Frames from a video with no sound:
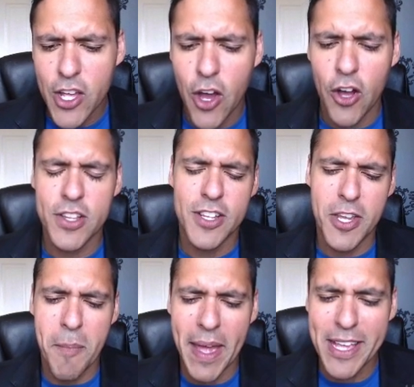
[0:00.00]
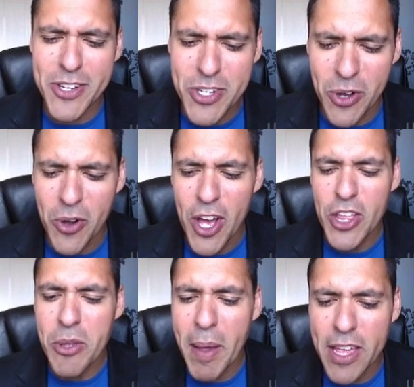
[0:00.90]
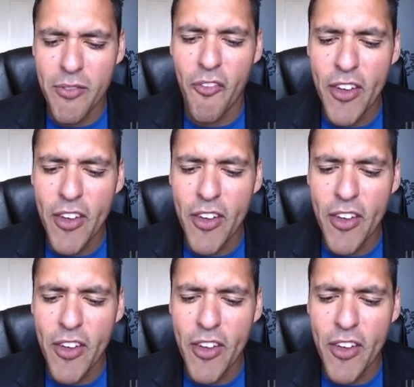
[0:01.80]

got to make sure that you make them